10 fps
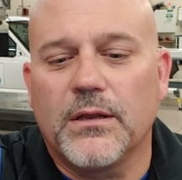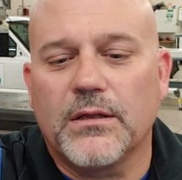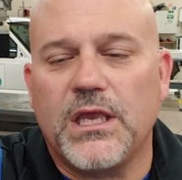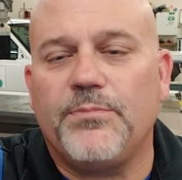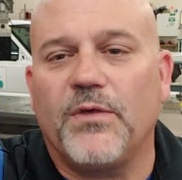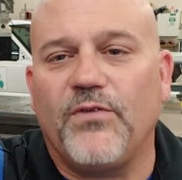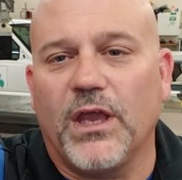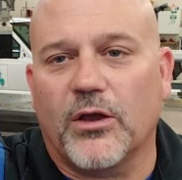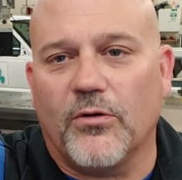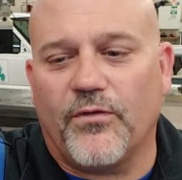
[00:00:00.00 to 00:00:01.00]
keep the
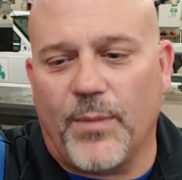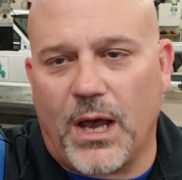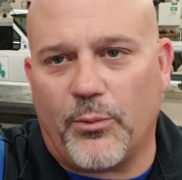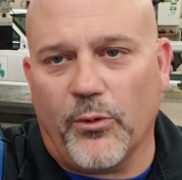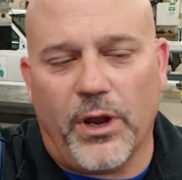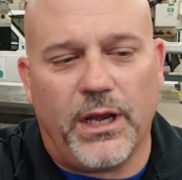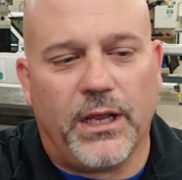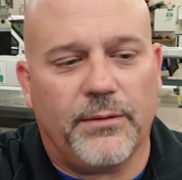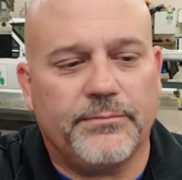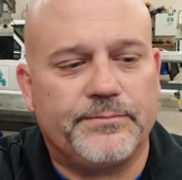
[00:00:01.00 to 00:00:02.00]
vehicle from
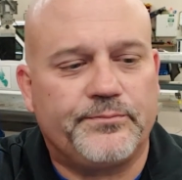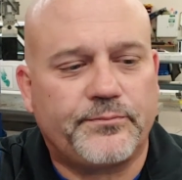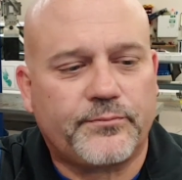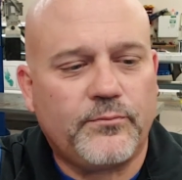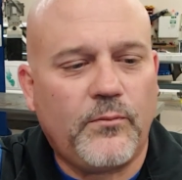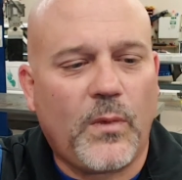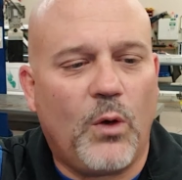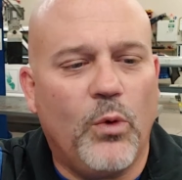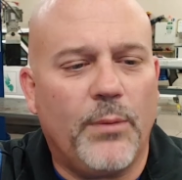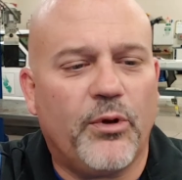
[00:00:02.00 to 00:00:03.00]
operating.
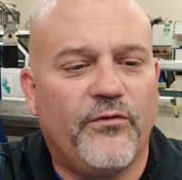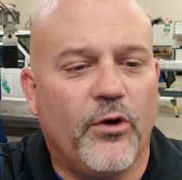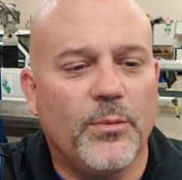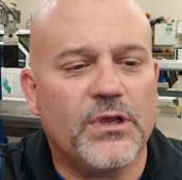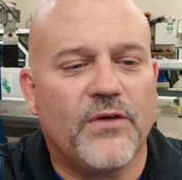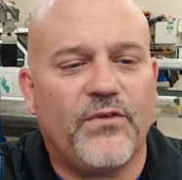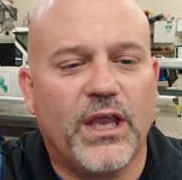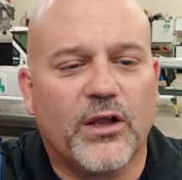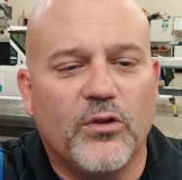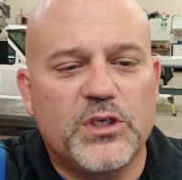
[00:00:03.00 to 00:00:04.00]
When performing a
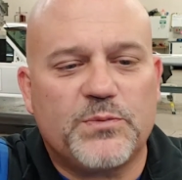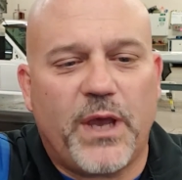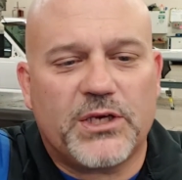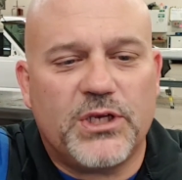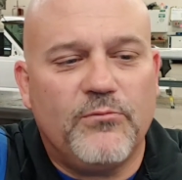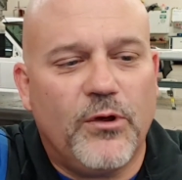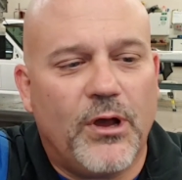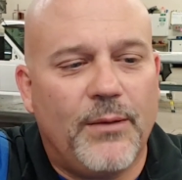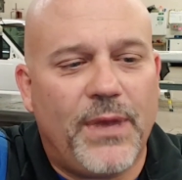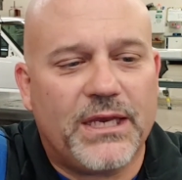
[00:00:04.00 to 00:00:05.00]
vehicle inspection, we
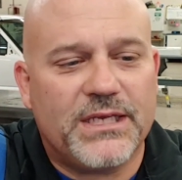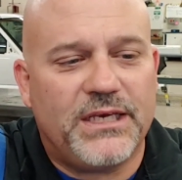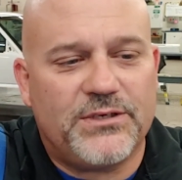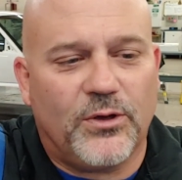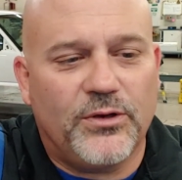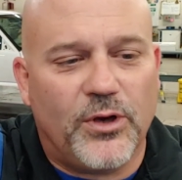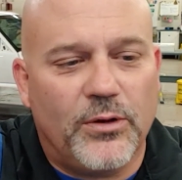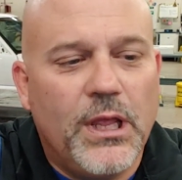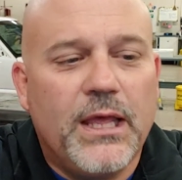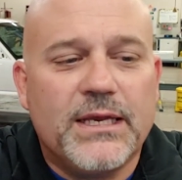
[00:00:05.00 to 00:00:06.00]
want to make detailed
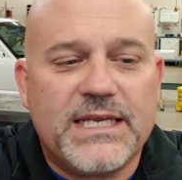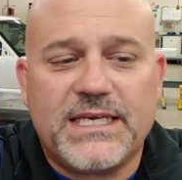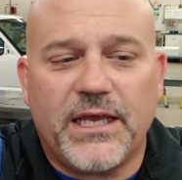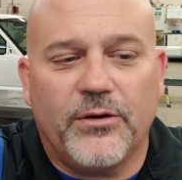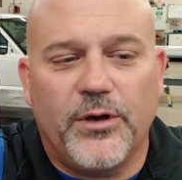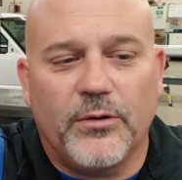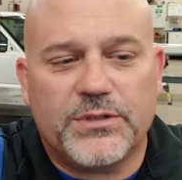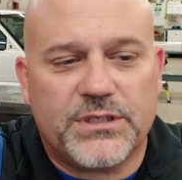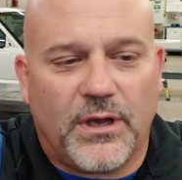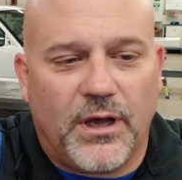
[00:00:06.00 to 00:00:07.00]

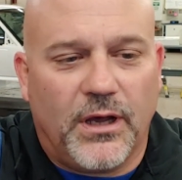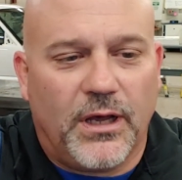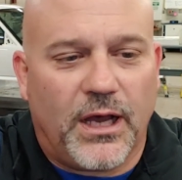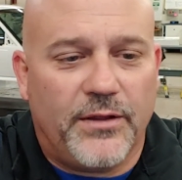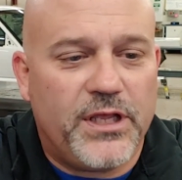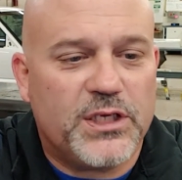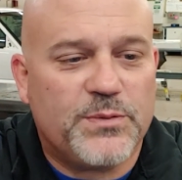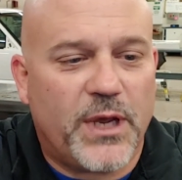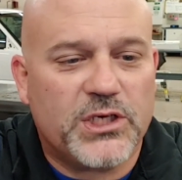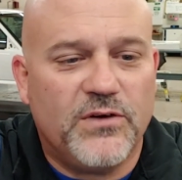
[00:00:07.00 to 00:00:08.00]
notes on the
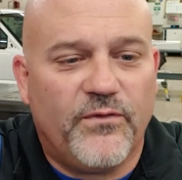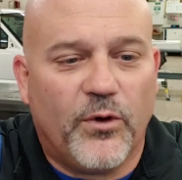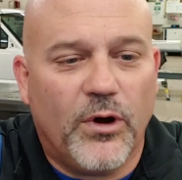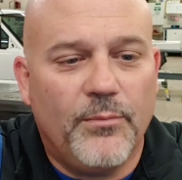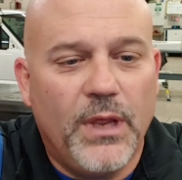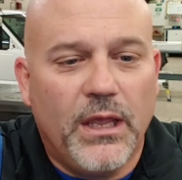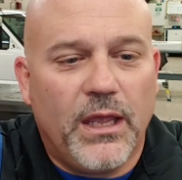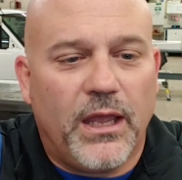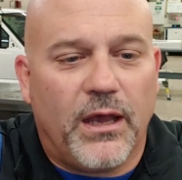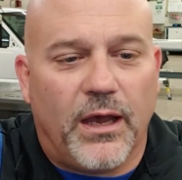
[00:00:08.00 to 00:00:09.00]
inspection form.
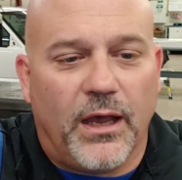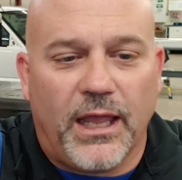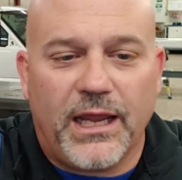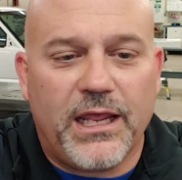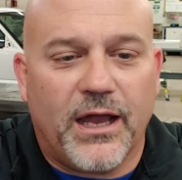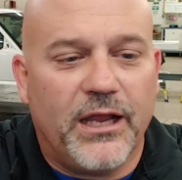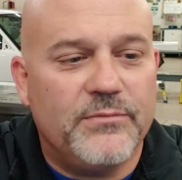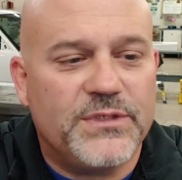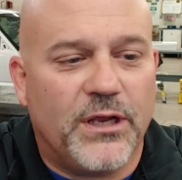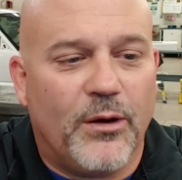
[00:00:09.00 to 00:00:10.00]
Any
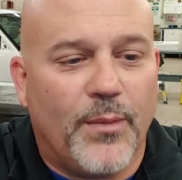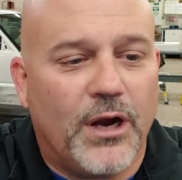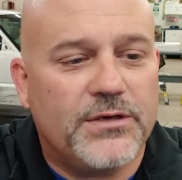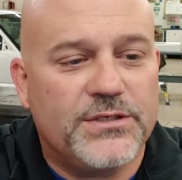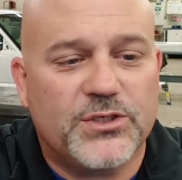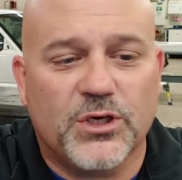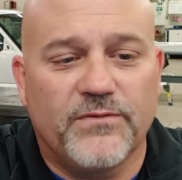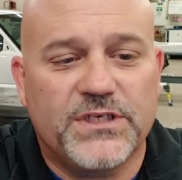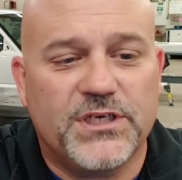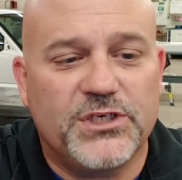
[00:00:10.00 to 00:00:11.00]
items that are marked
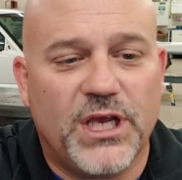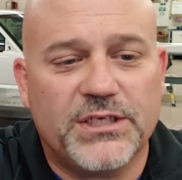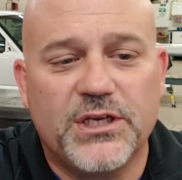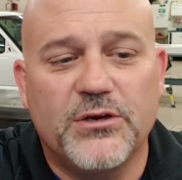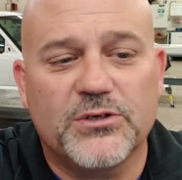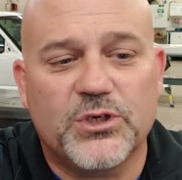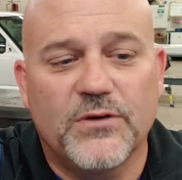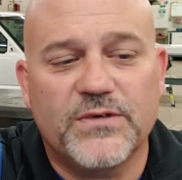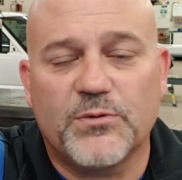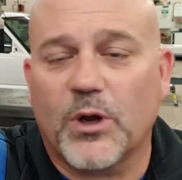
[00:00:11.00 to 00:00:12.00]
service suggested or
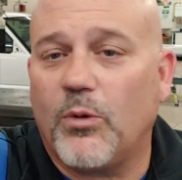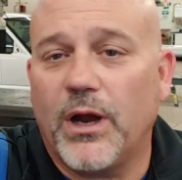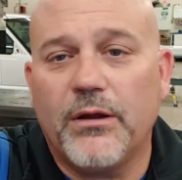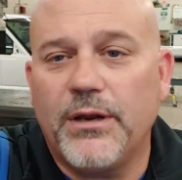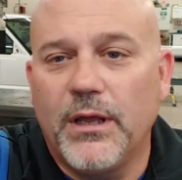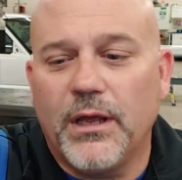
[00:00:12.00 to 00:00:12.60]
service required,